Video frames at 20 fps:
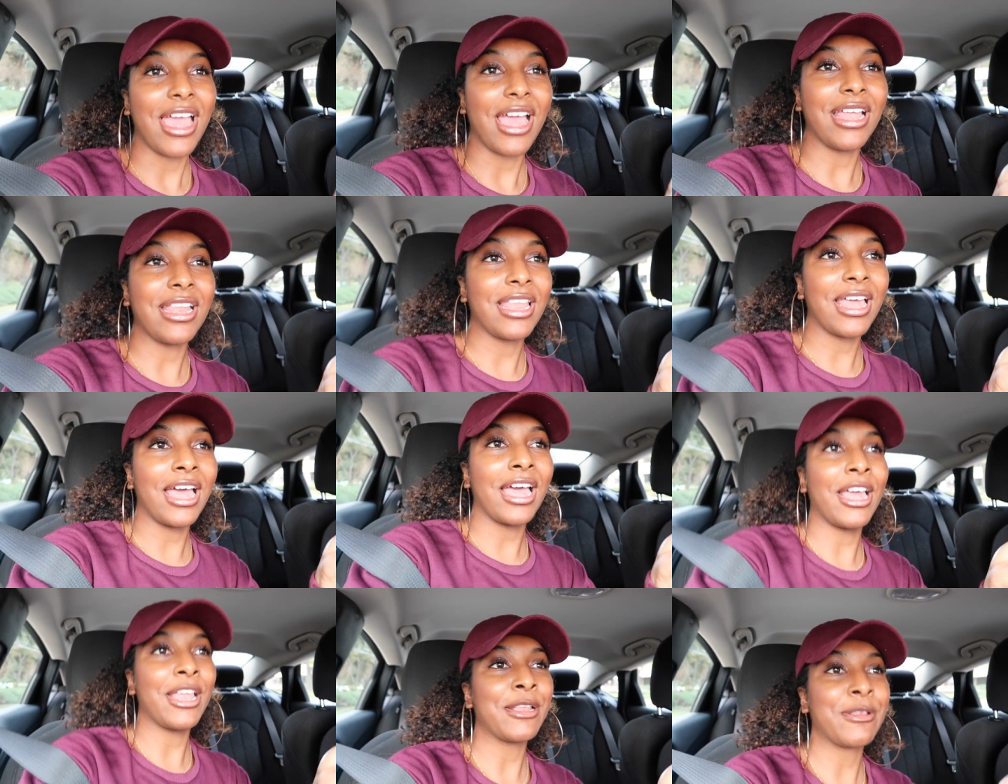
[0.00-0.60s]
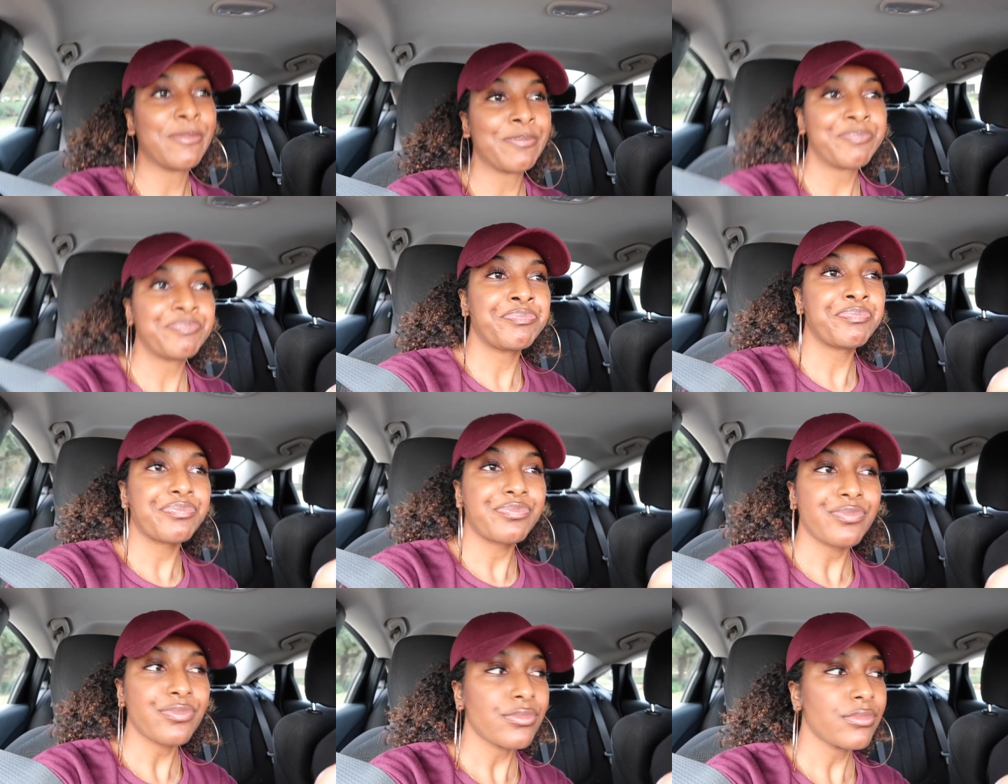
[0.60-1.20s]
And
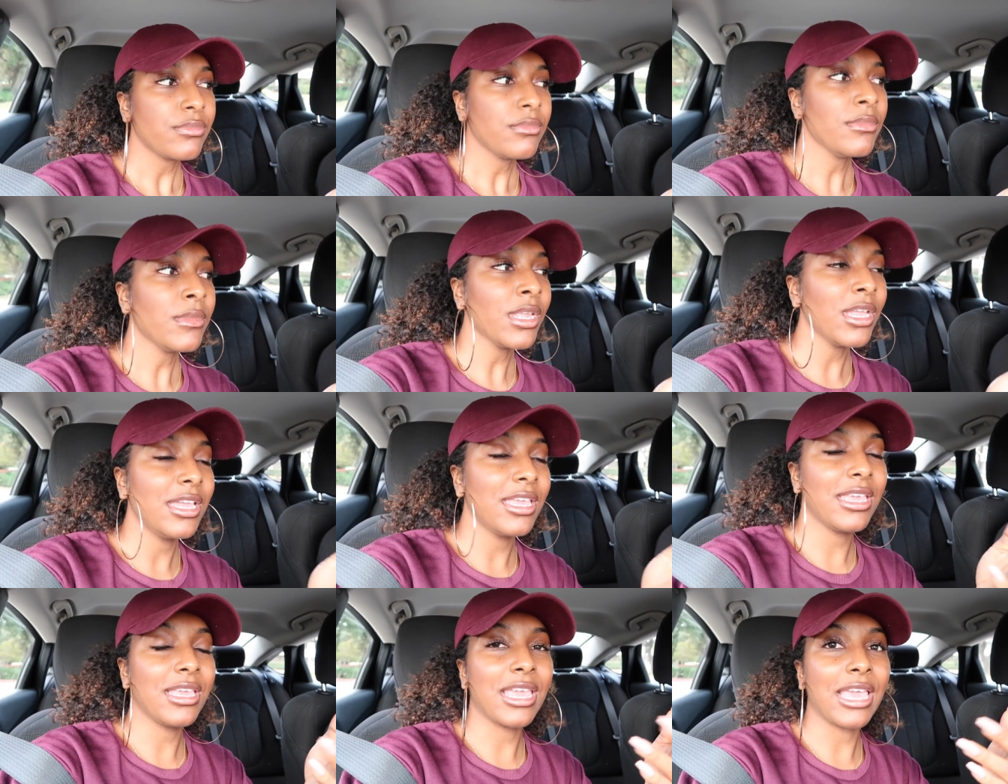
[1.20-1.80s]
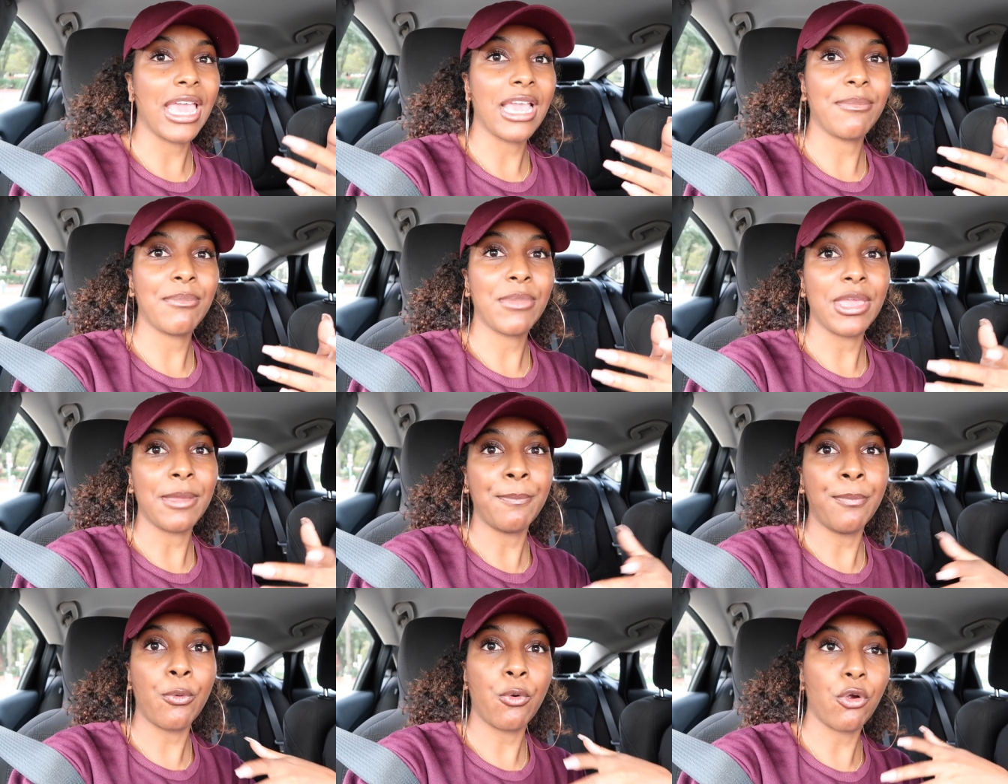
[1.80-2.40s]
then he gave
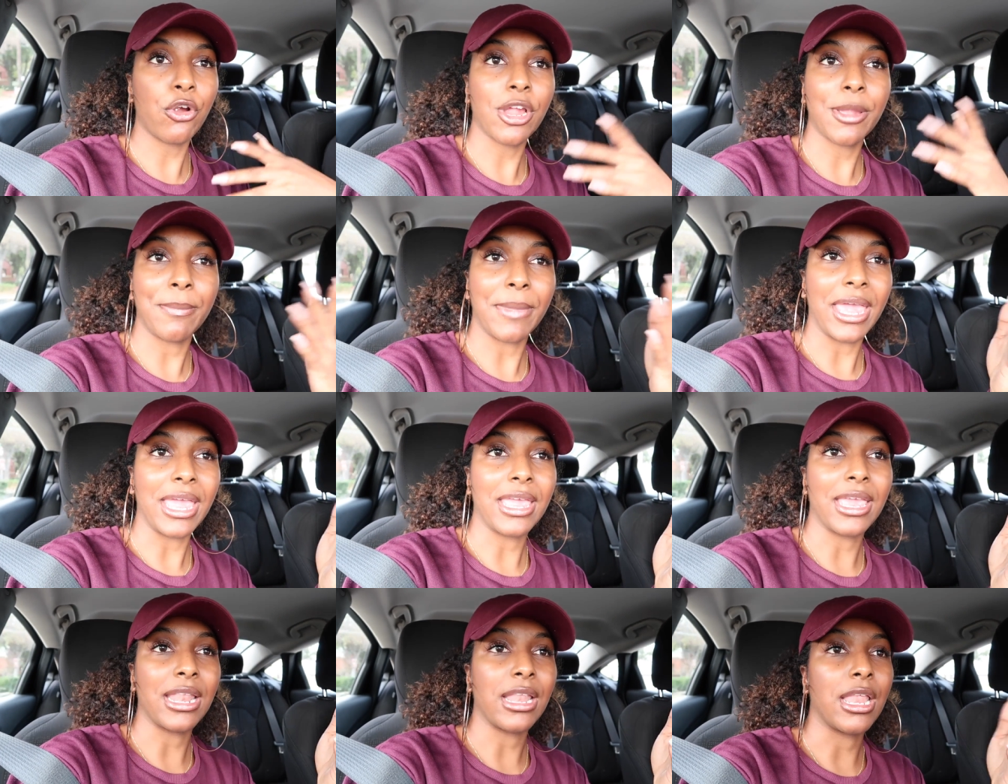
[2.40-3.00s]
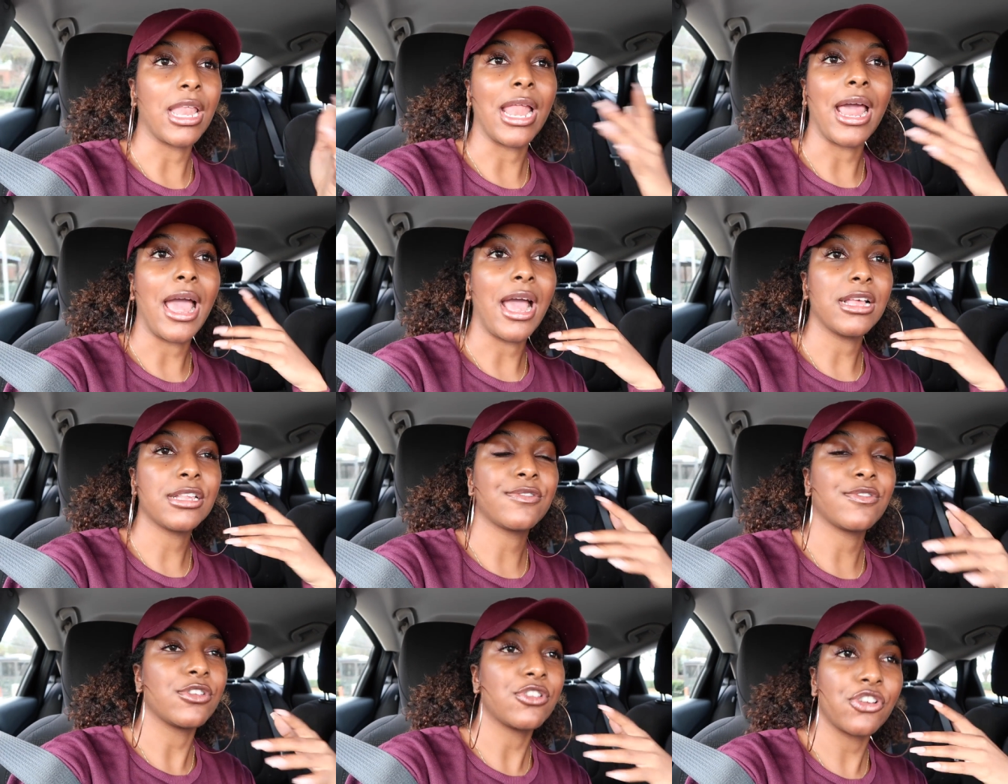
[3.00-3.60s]
me pork bacon, and I
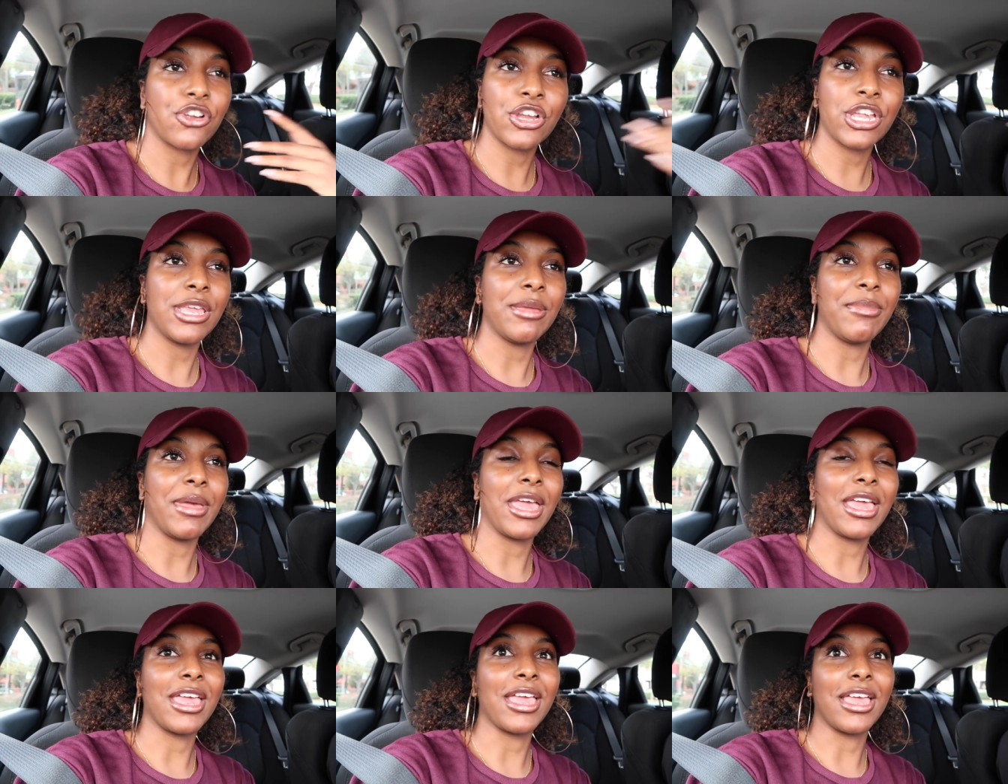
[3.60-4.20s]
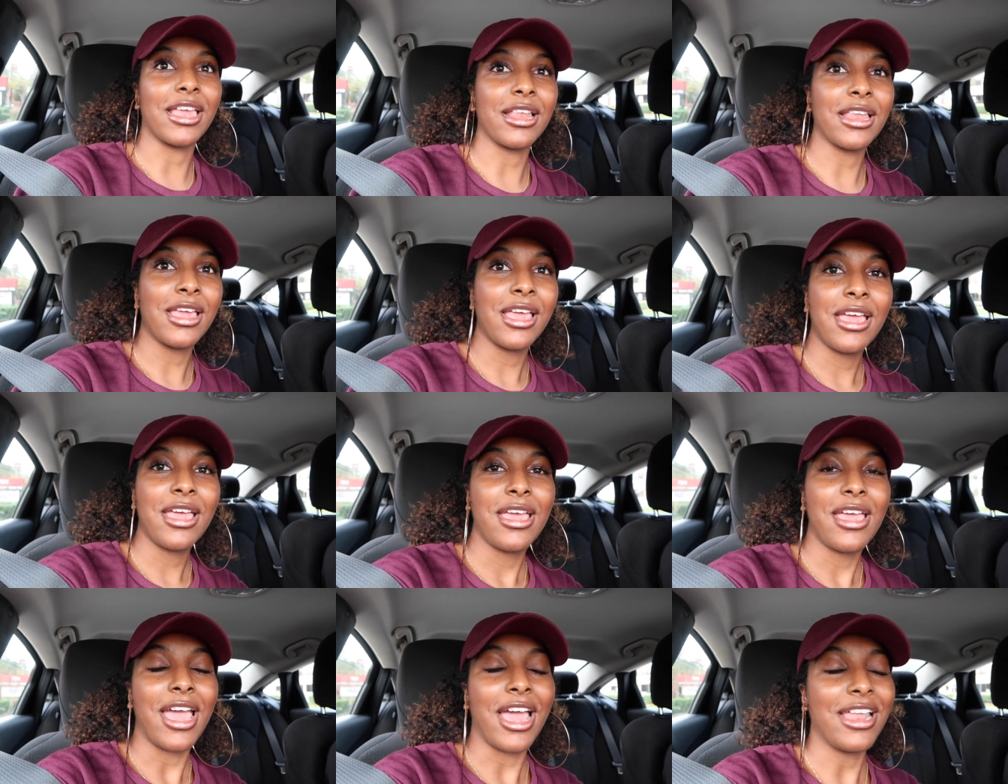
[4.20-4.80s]
asked for turkey
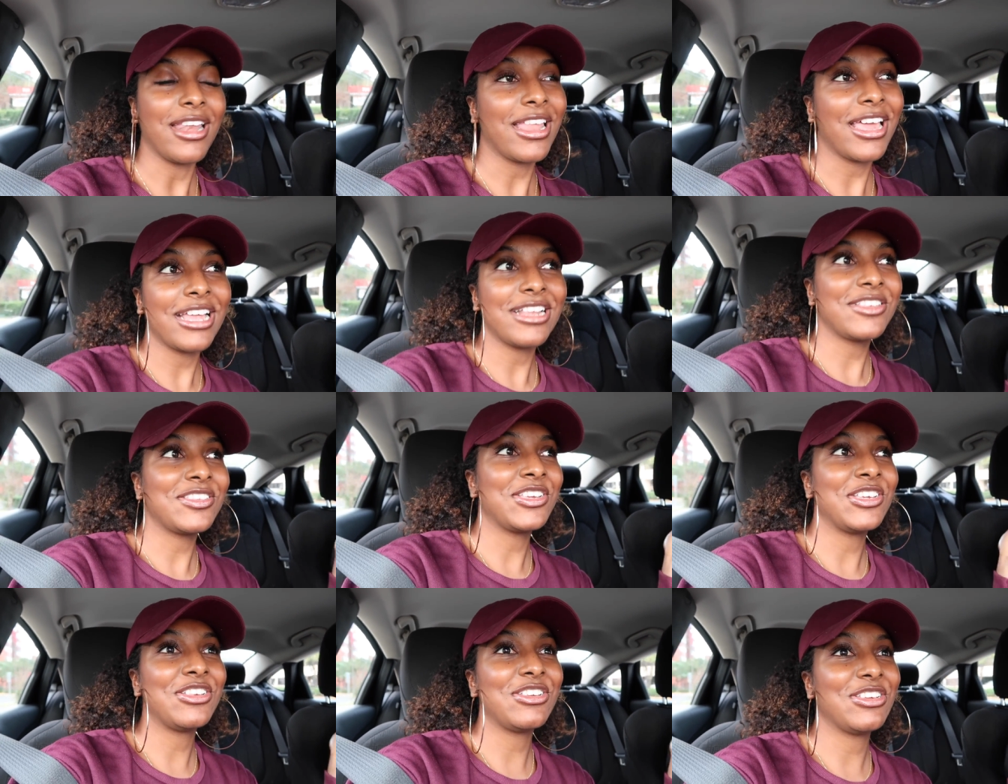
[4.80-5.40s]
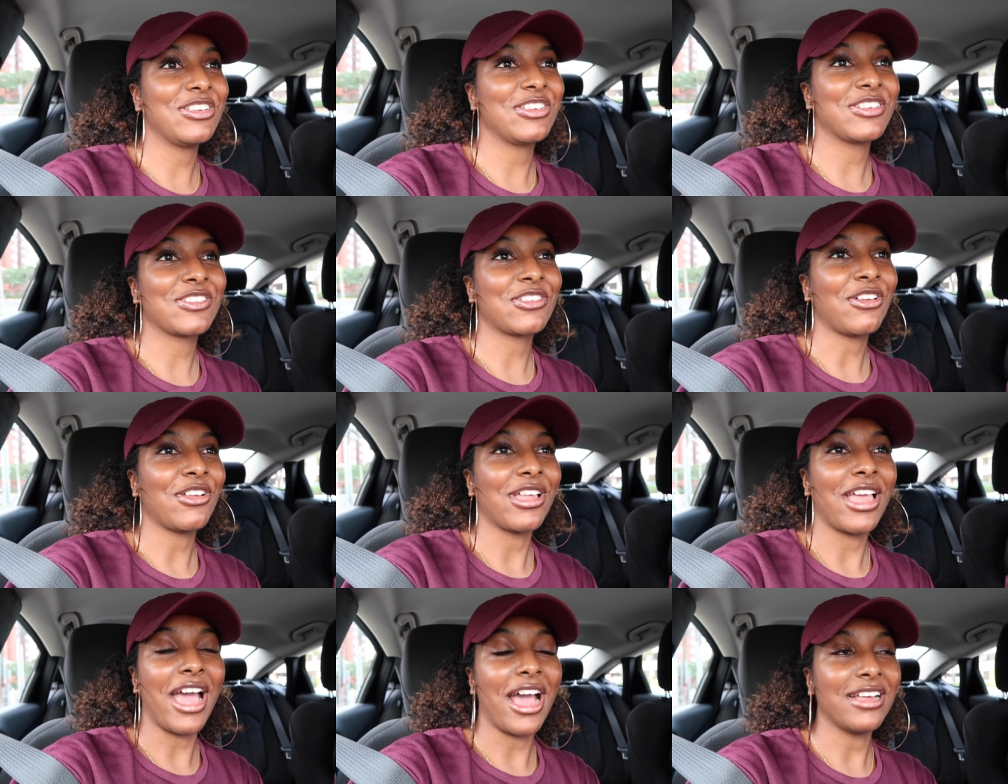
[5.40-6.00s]
bacon. And then TG just
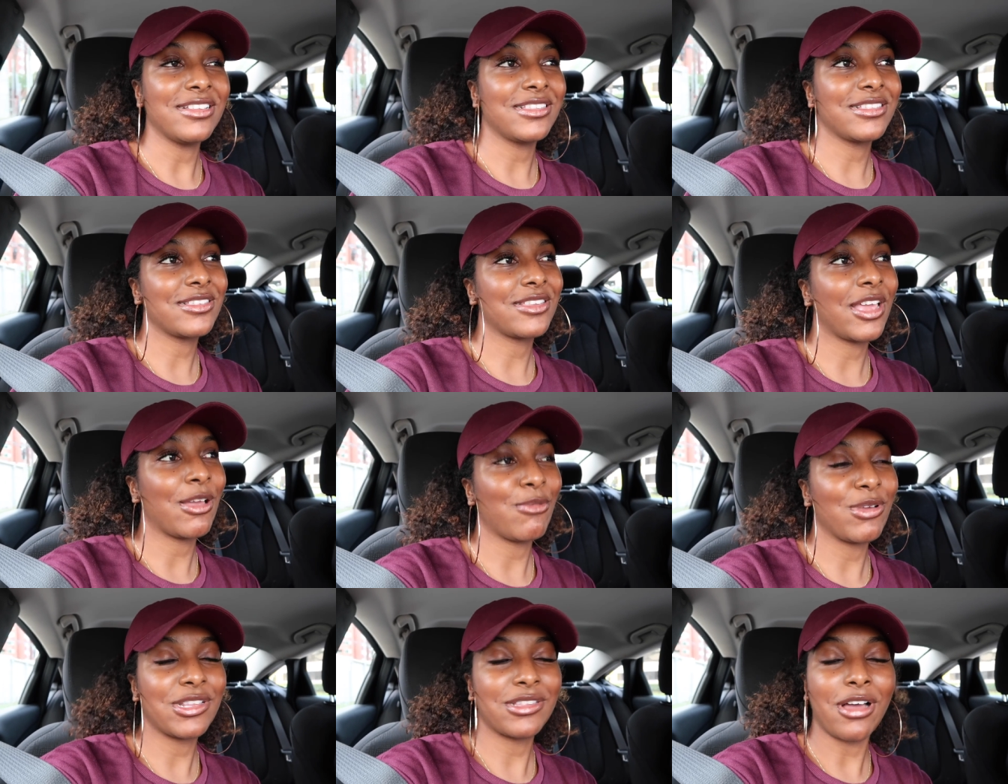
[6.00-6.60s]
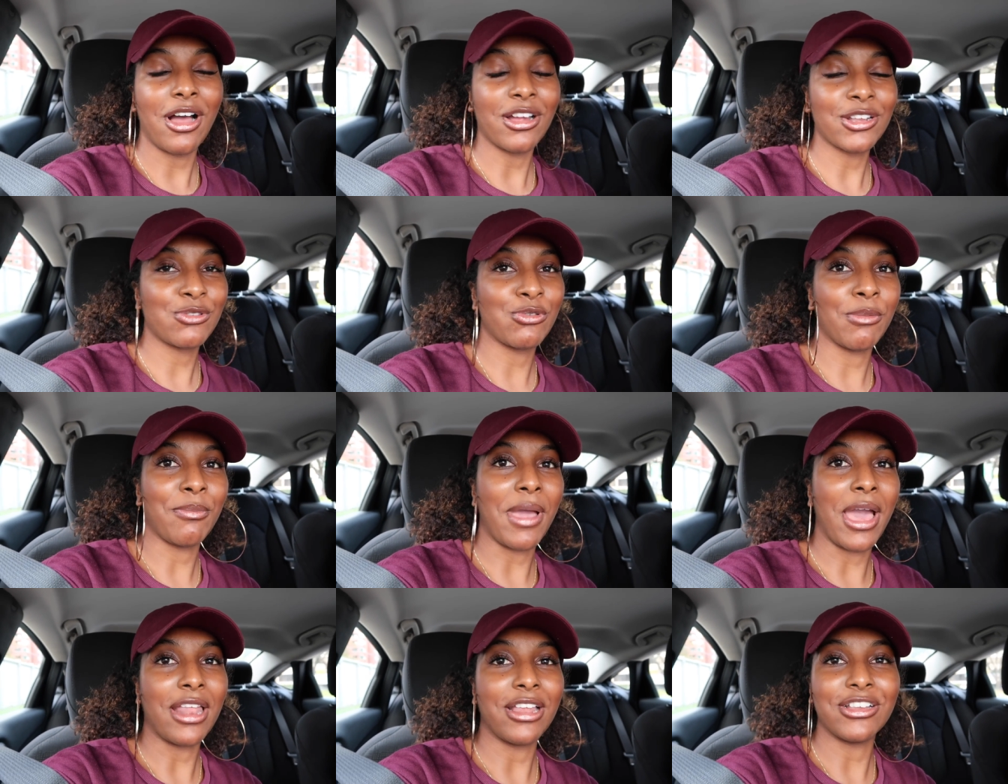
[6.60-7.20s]
asked, can we talk
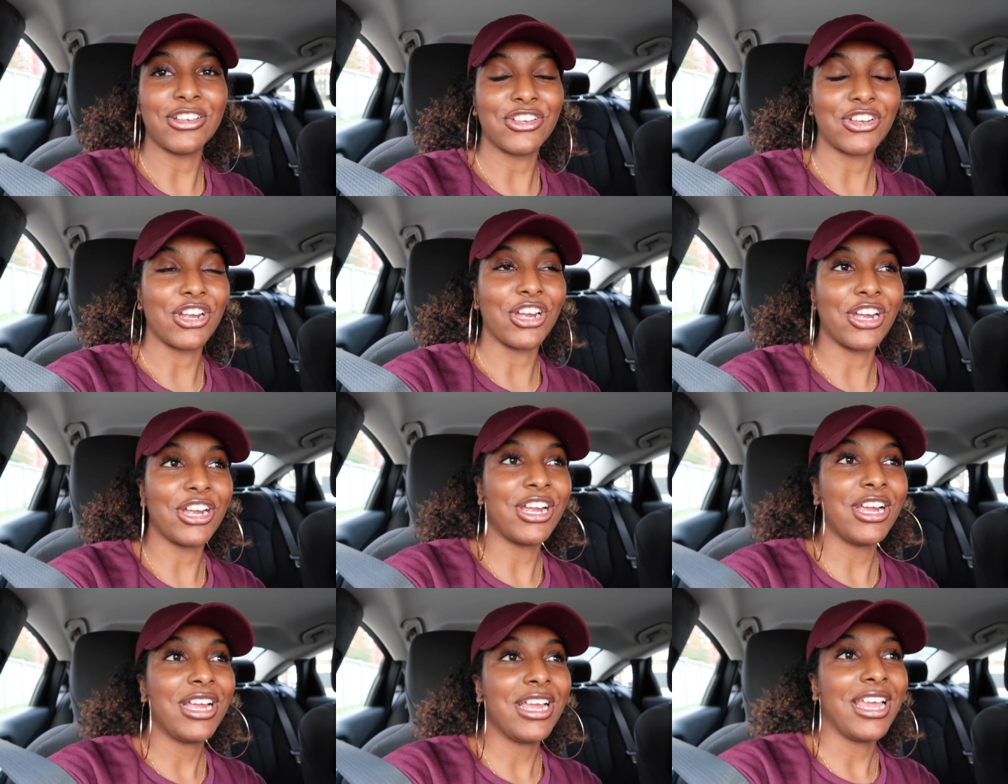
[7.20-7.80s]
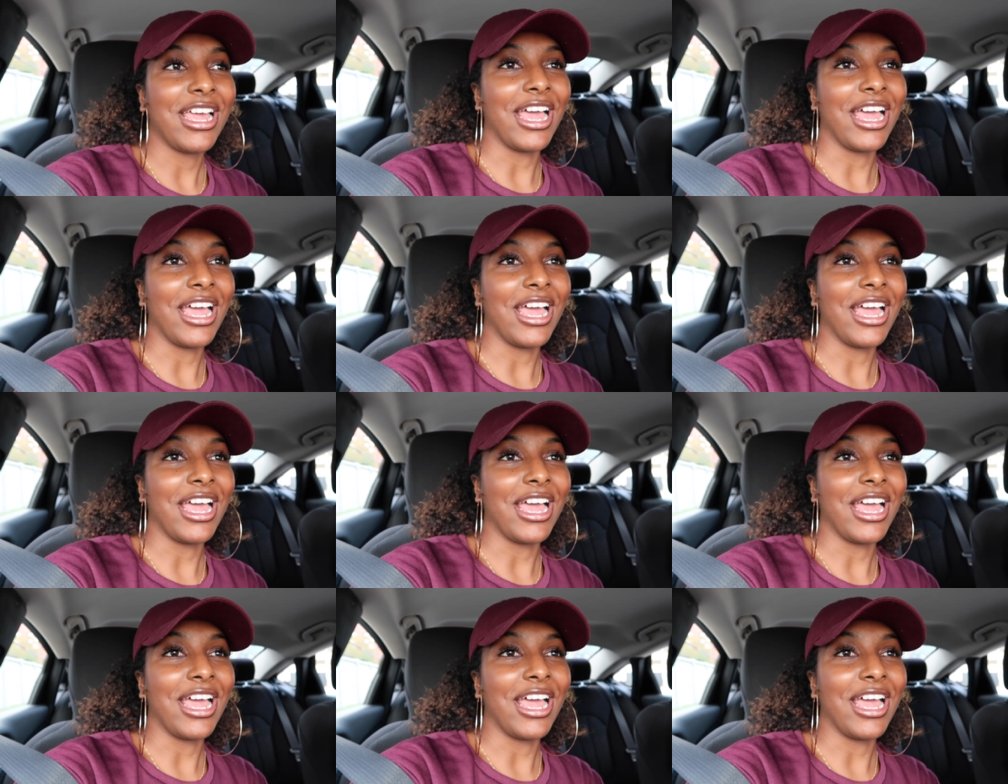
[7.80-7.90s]
to a manager?